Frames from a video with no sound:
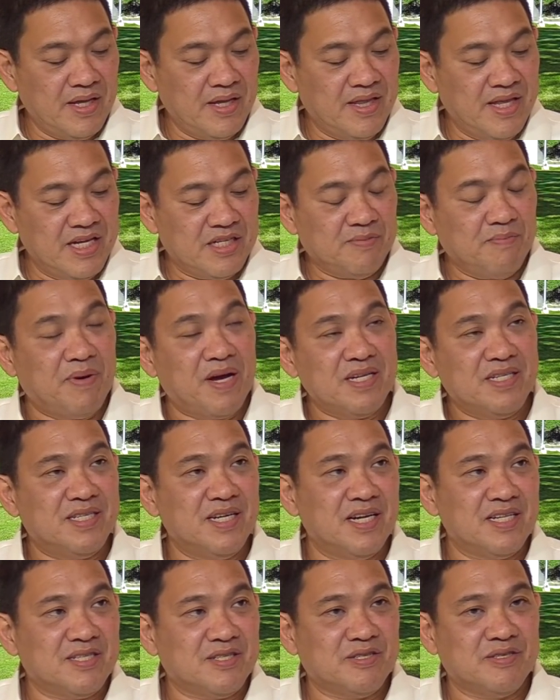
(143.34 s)
these
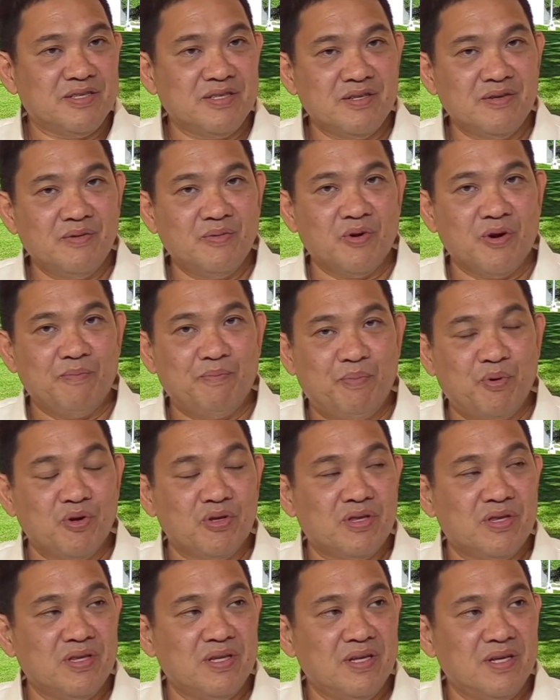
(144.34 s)
budgets were
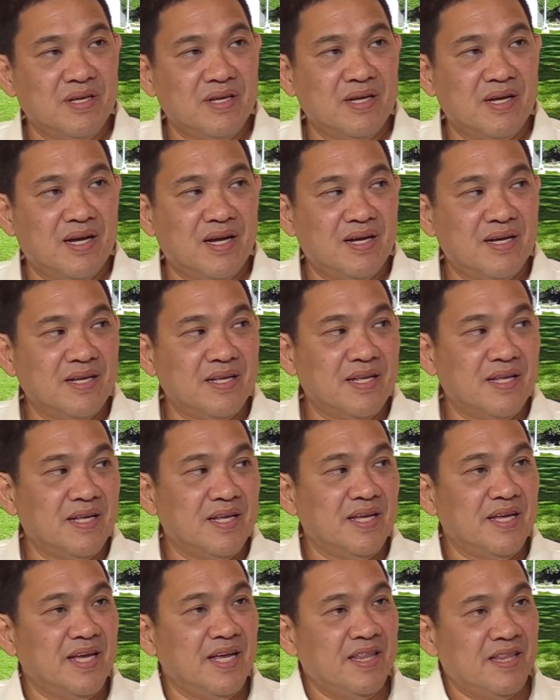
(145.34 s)
put
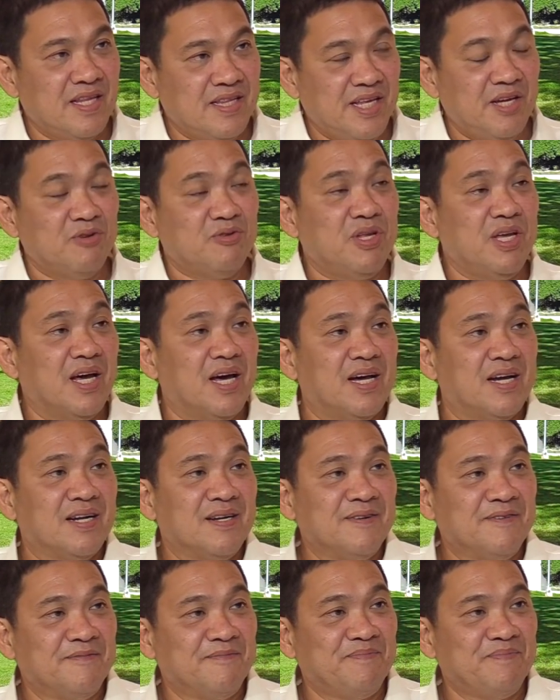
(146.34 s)
in the DOTR.
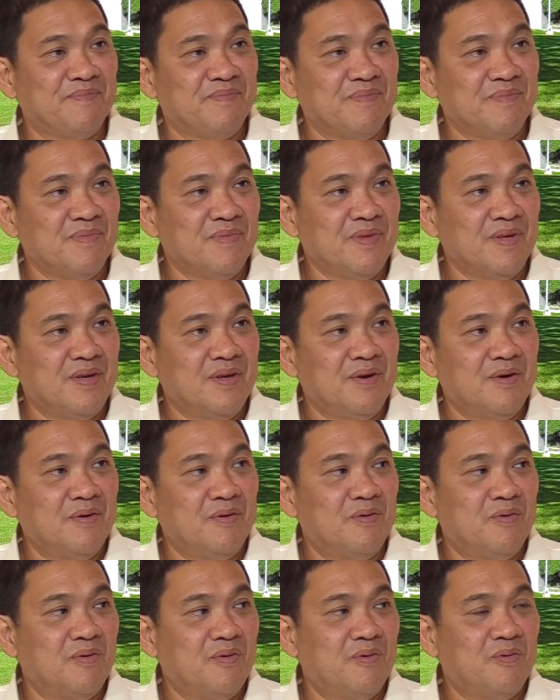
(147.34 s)

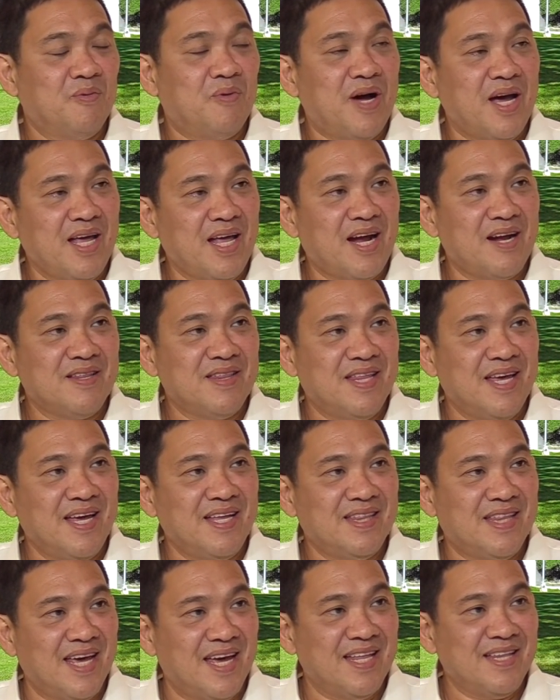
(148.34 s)
Why are
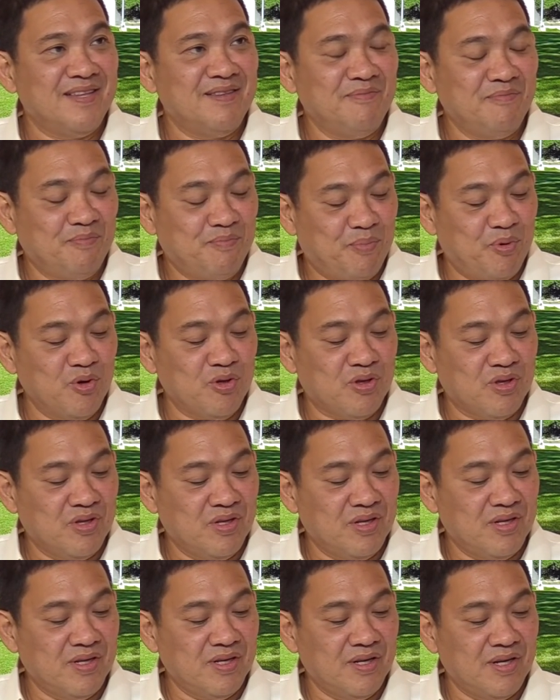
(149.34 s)
they then put,
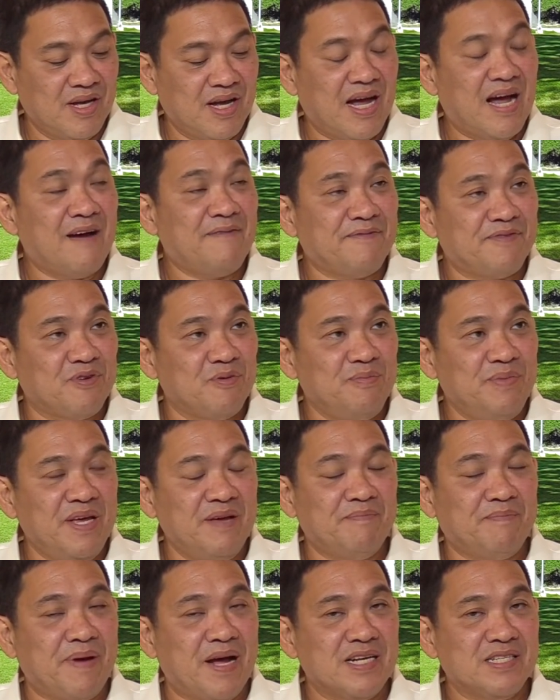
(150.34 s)
after
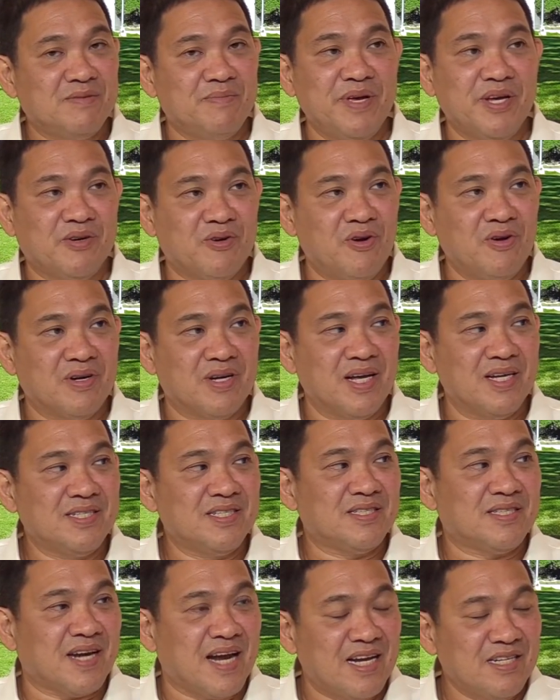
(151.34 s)
being passed by
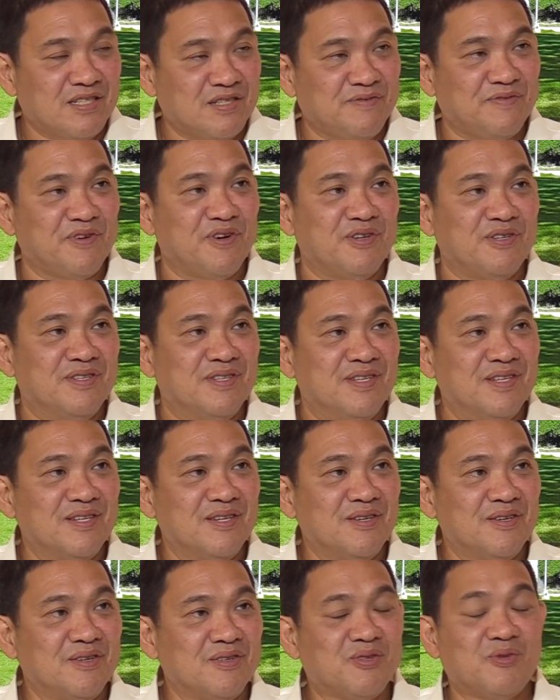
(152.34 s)
Congress, transferred
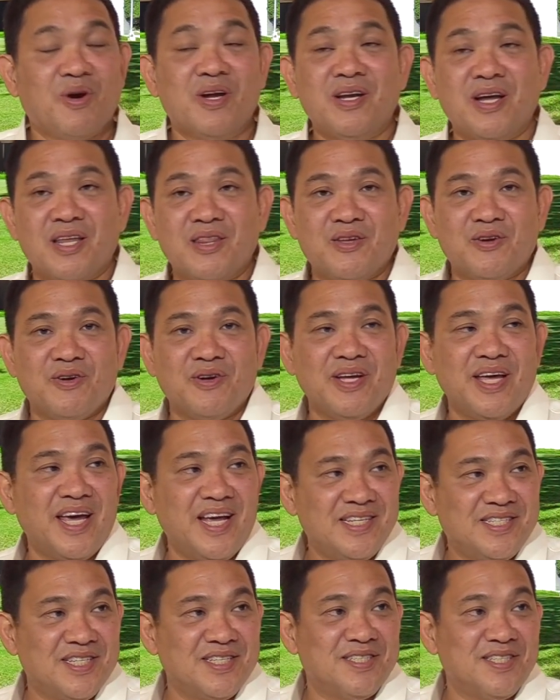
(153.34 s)
to another
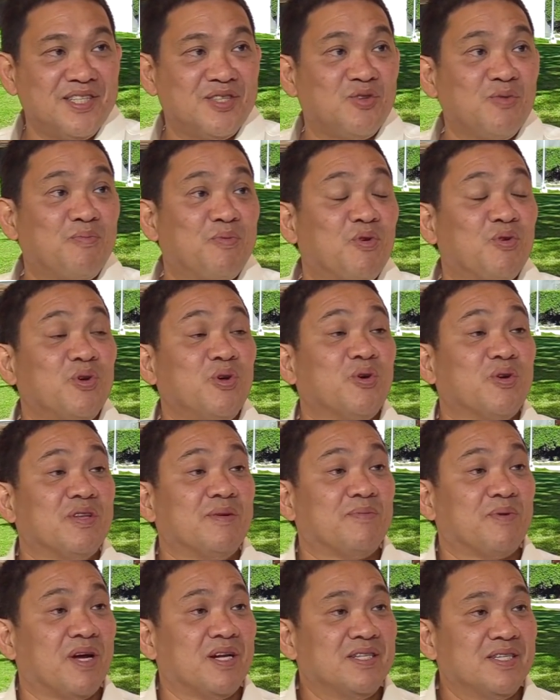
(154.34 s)
agency to procure
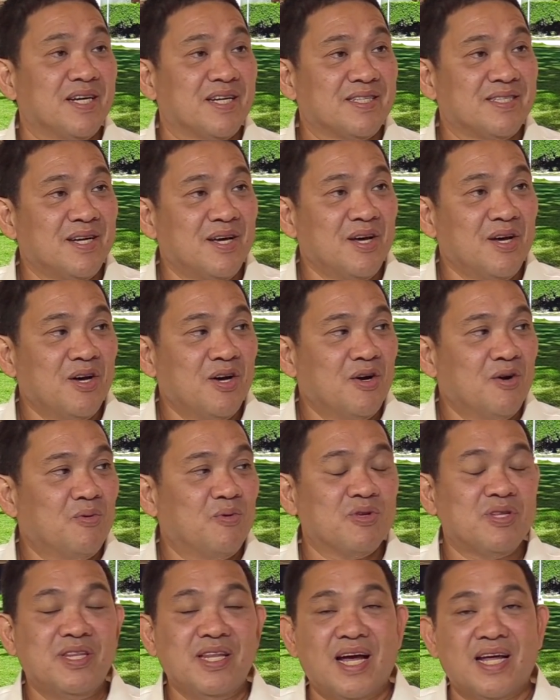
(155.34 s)
the projects?
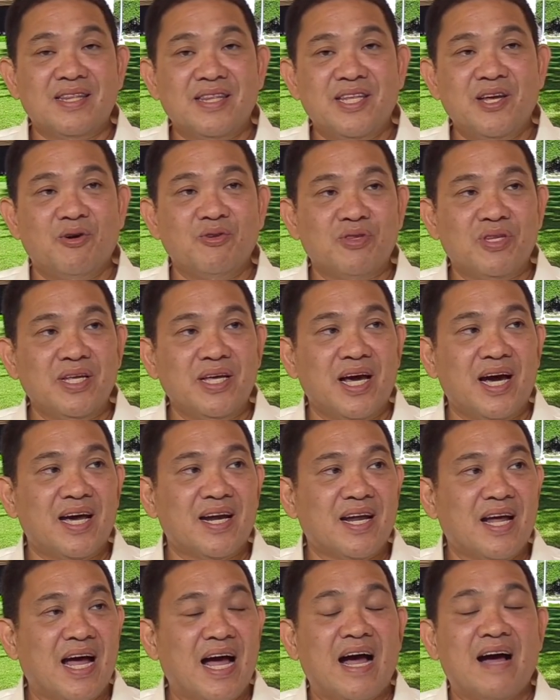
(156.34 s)
Would not
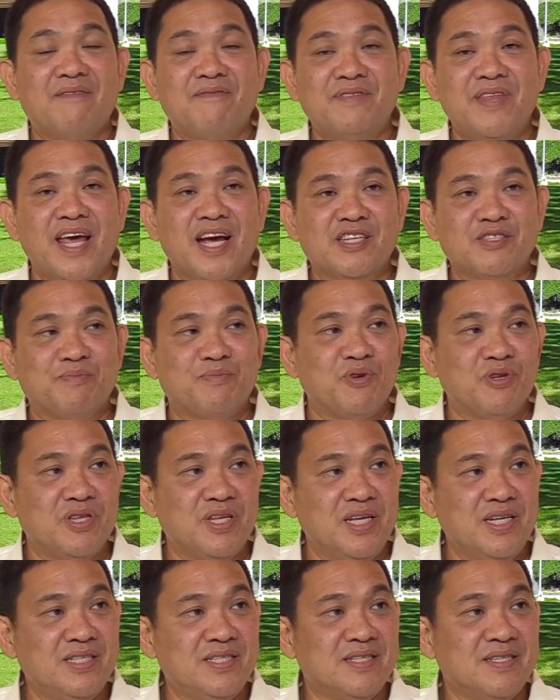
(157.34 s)
DOTR have the
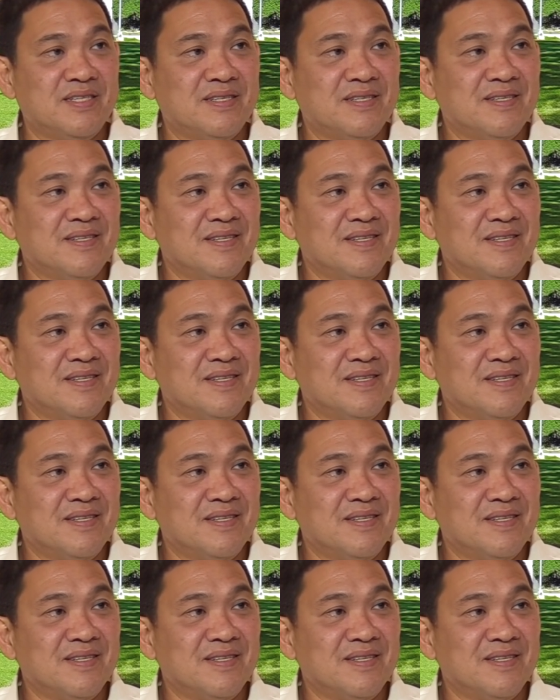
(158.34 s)
expertise